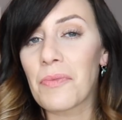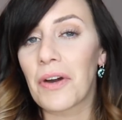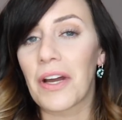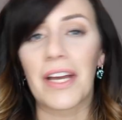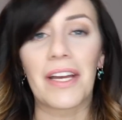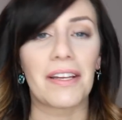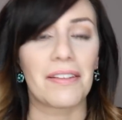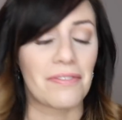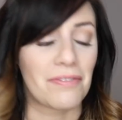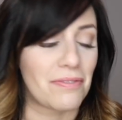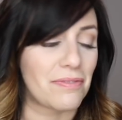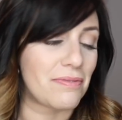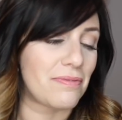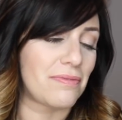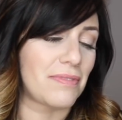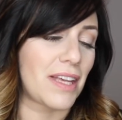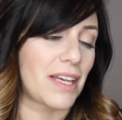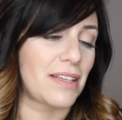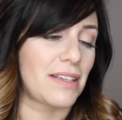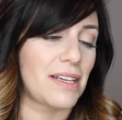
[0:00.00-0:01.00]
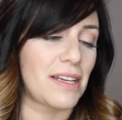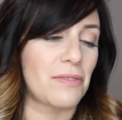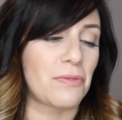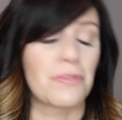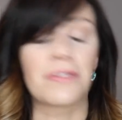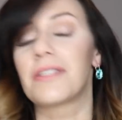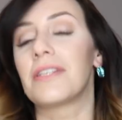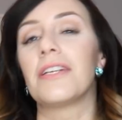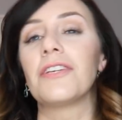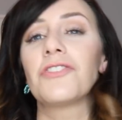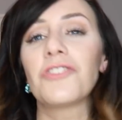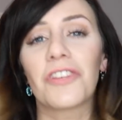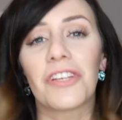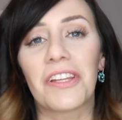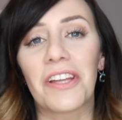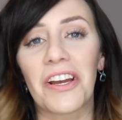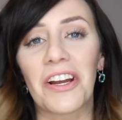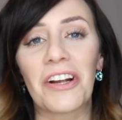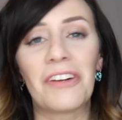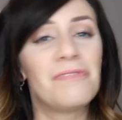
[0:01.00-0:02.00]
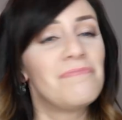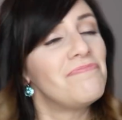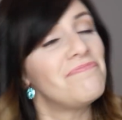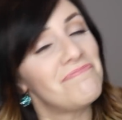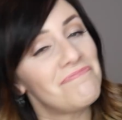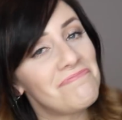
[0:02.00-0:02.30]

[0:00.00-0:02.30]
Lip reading: way that it was initially there.